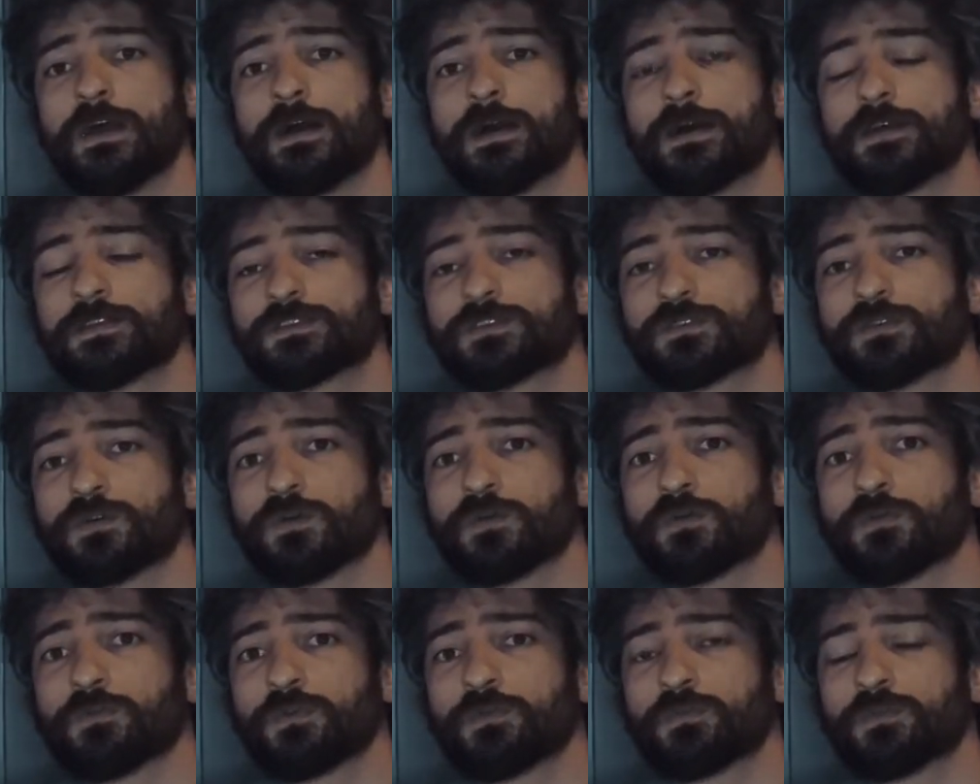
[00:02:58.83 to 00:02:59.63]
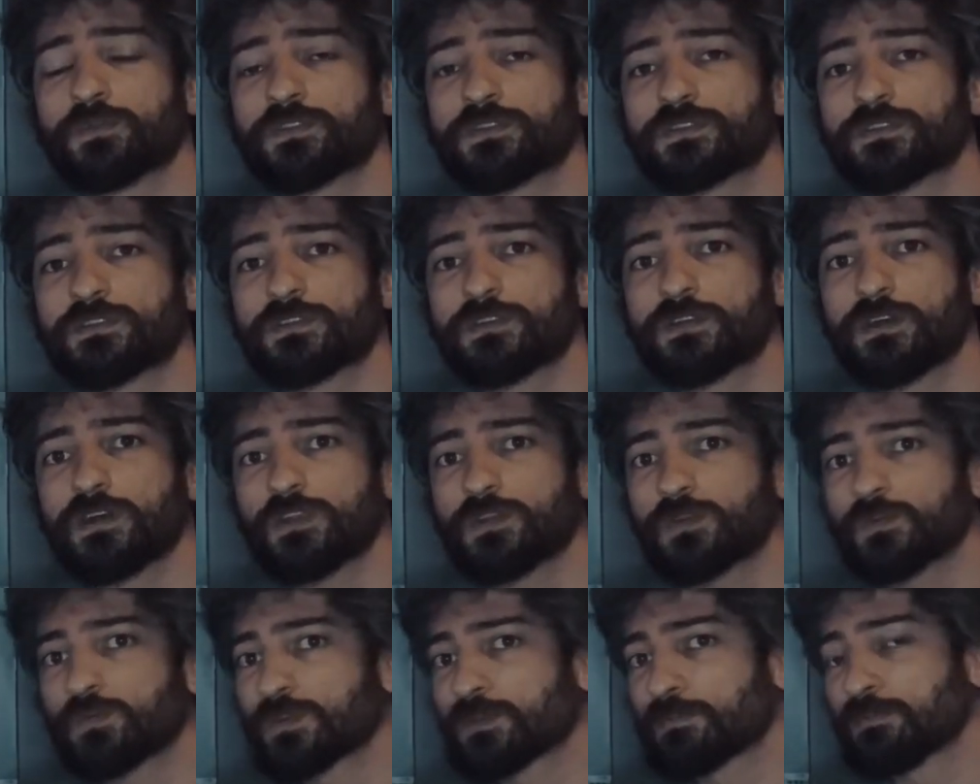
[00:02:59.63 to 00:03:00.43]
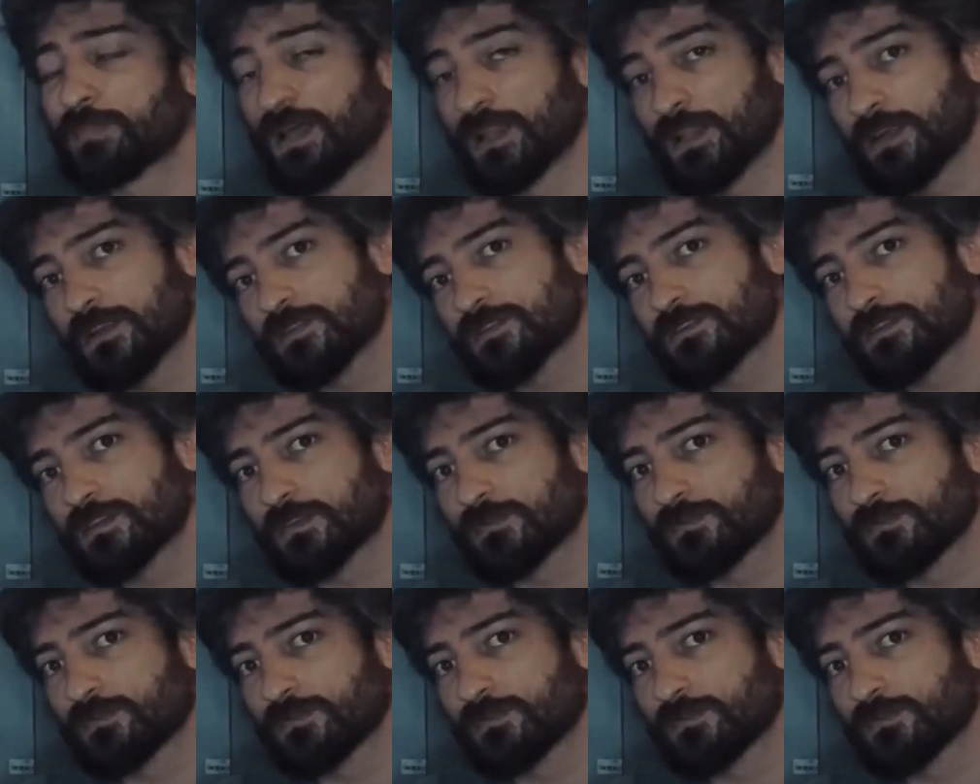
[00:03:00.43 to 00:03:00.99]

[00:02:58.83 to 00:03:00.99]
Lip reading: So we will start with balancing